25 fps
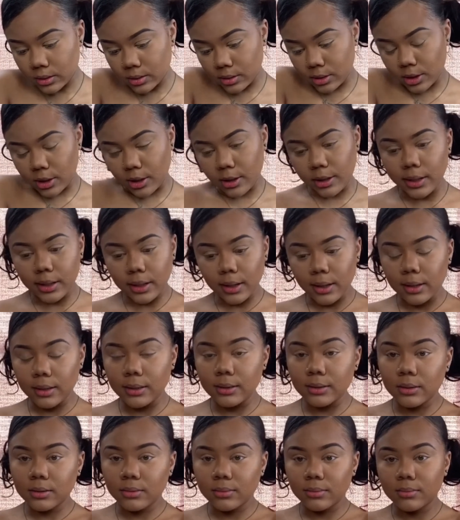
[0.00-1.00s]
Sorry
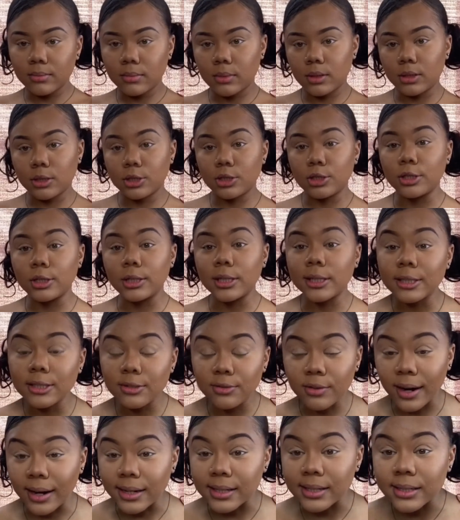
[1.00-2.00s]
guys, my shirt is
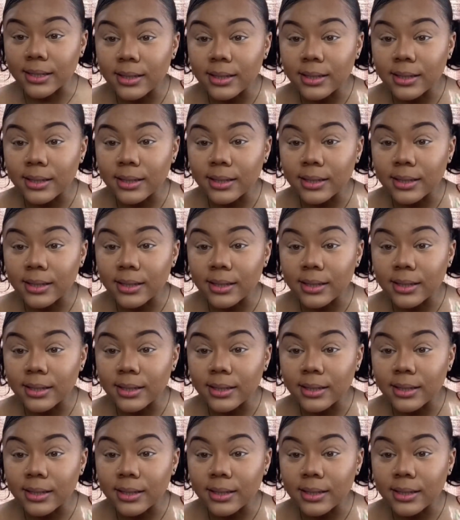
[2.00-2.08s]
rising.